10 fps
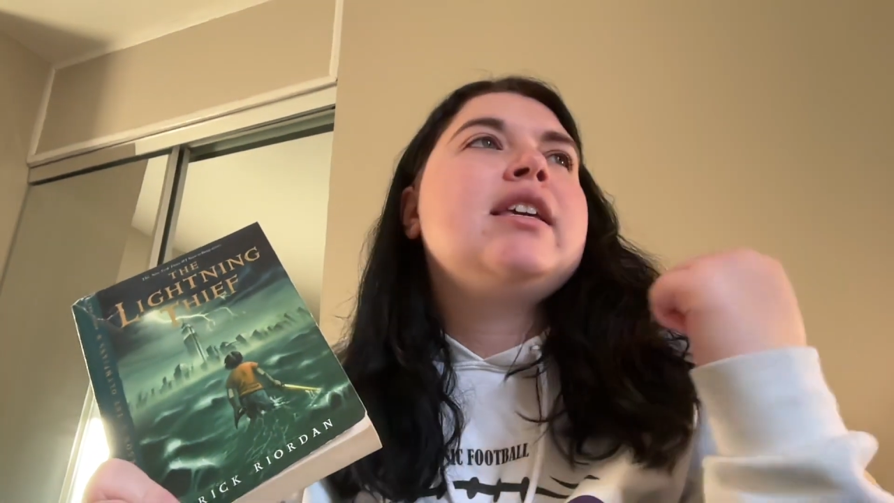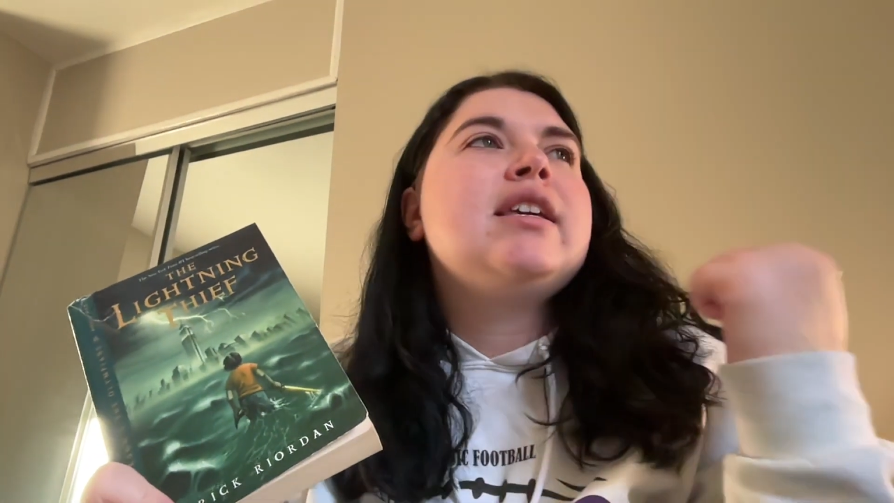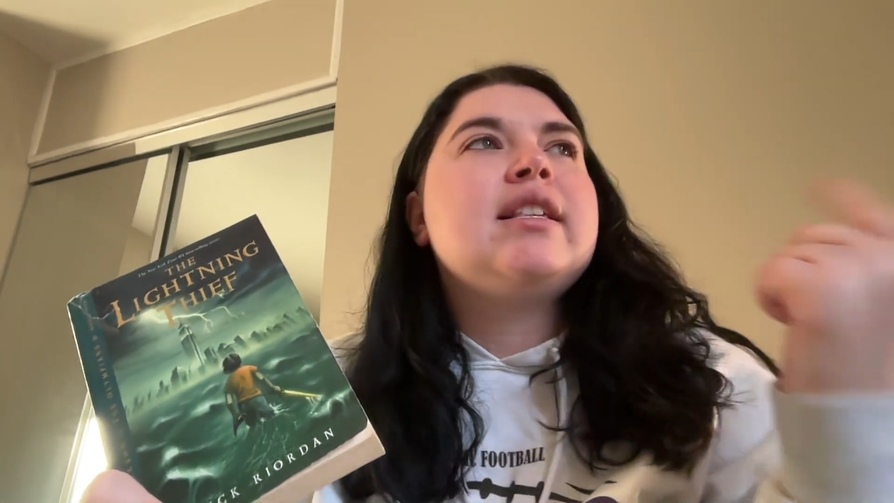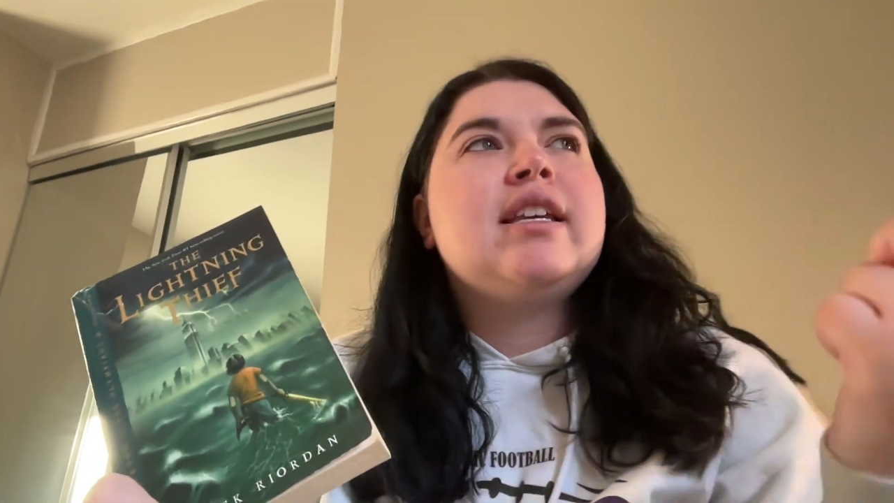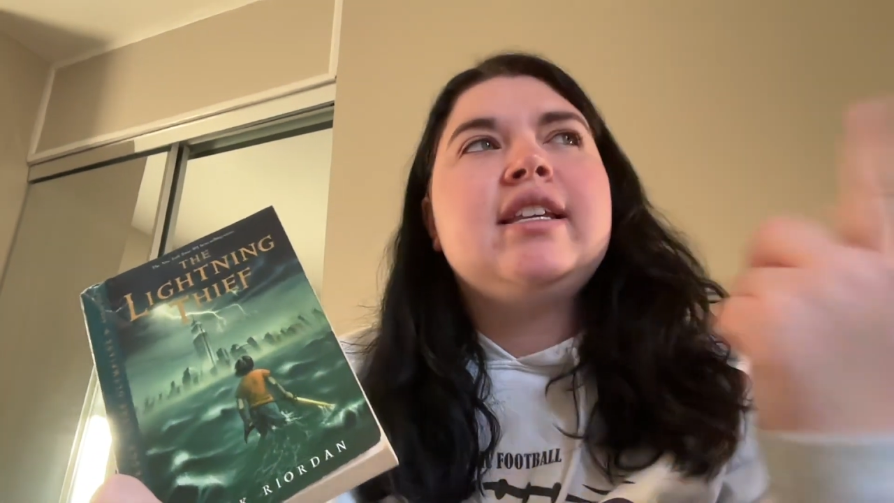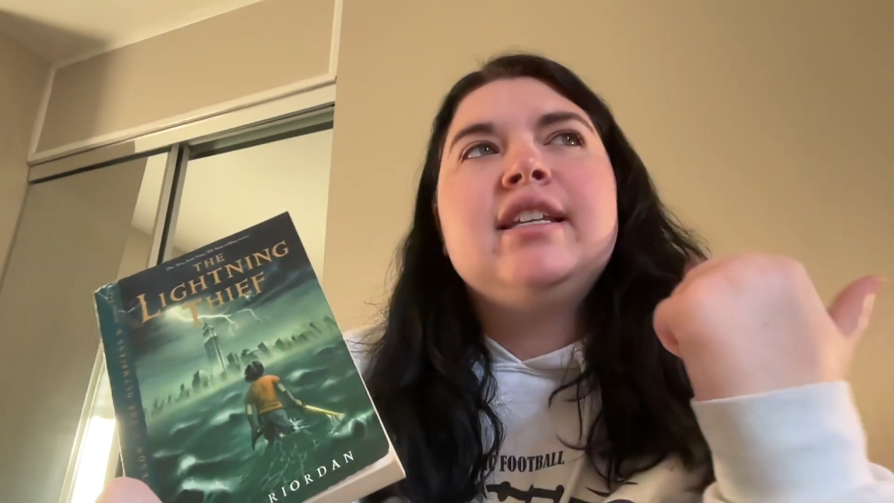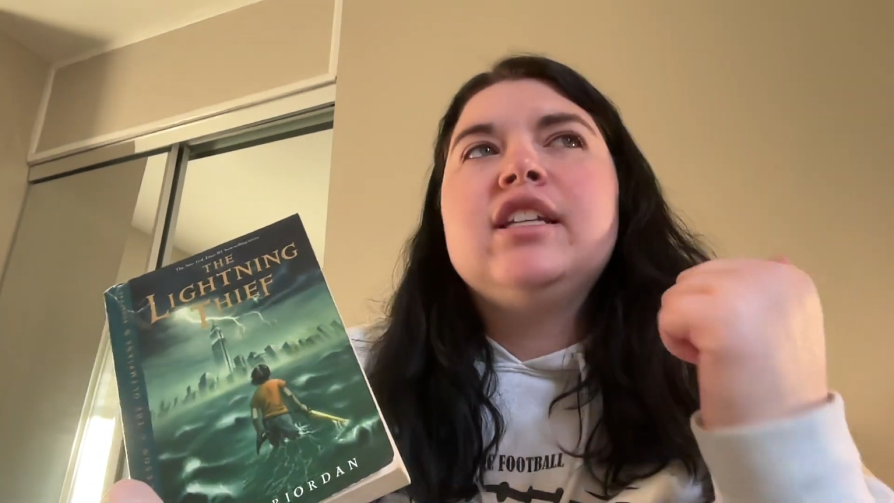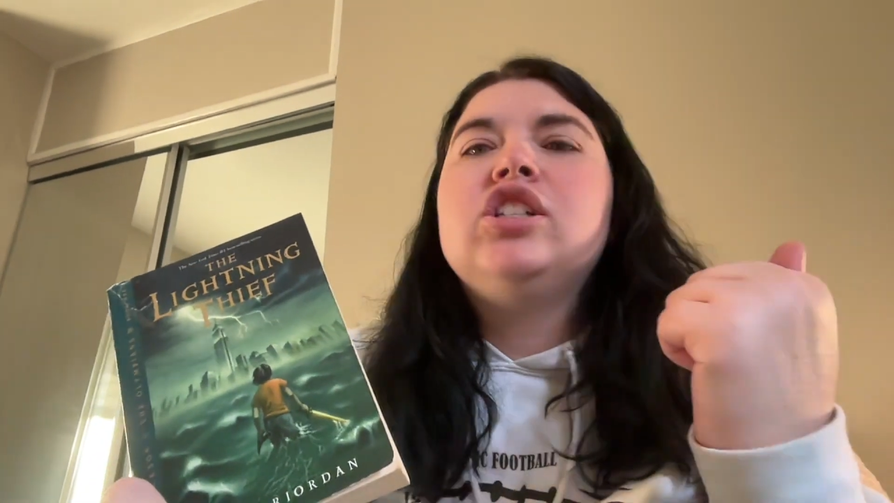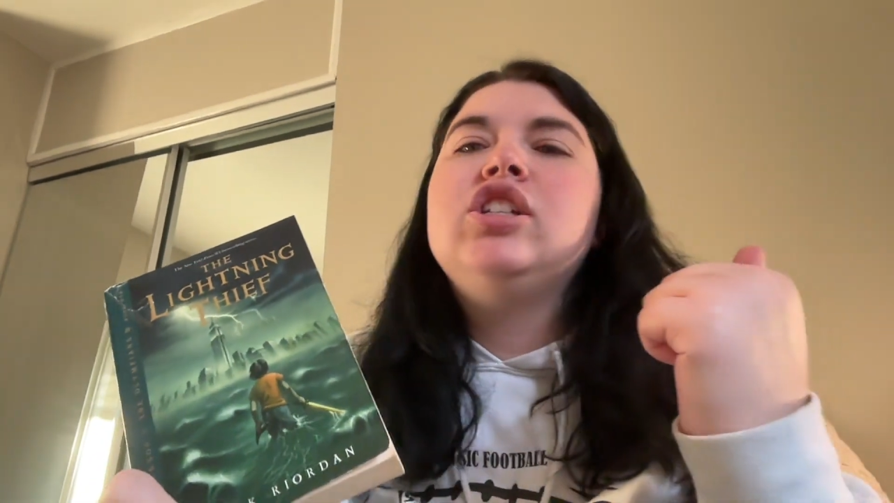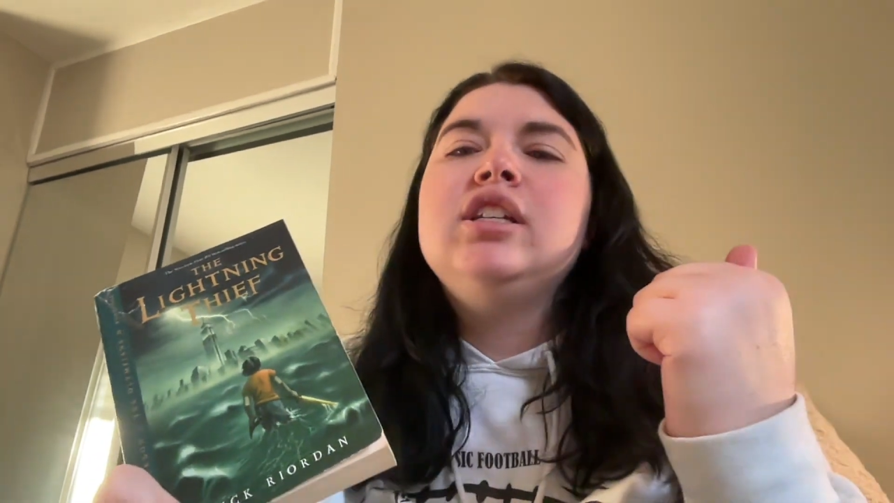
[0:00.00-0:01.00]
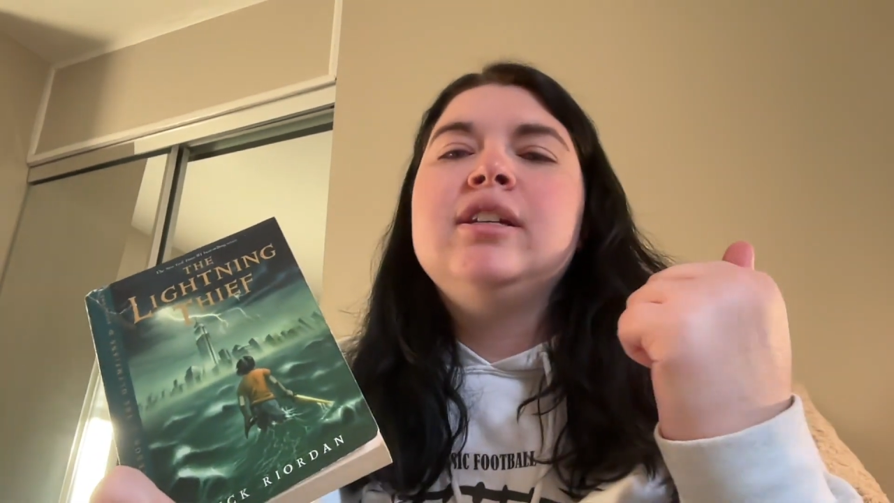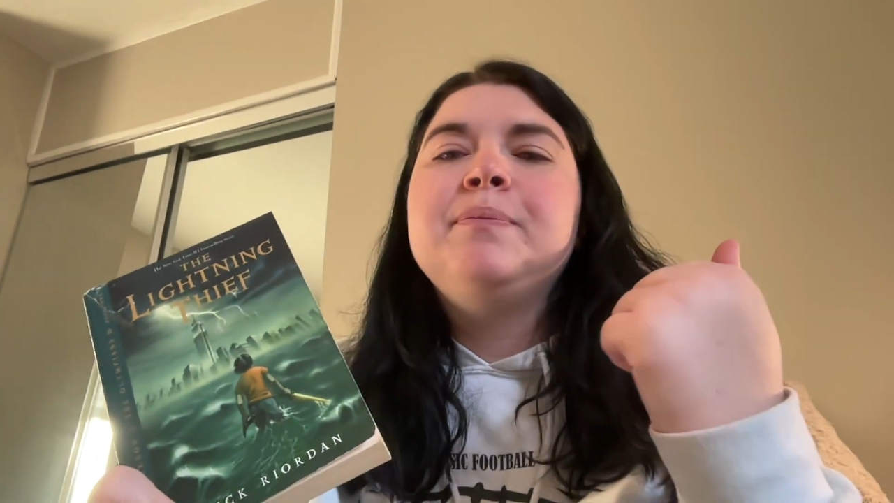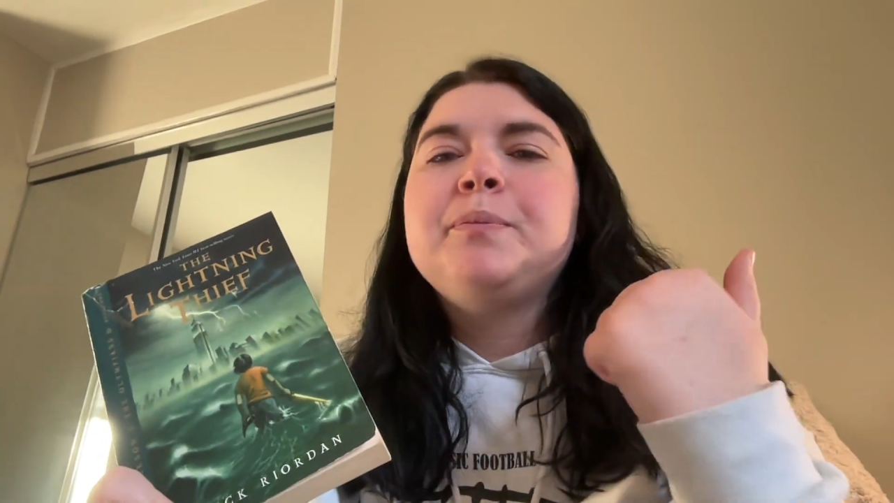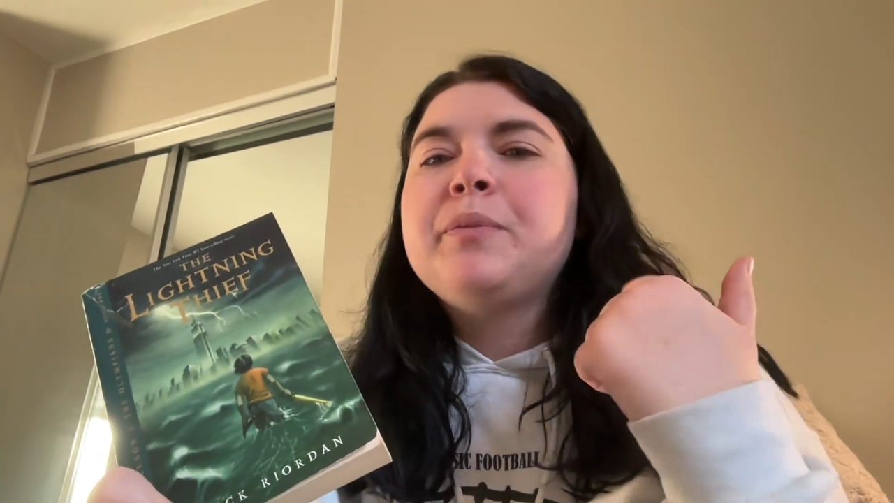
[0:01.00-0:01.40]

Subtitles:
he has ADHD,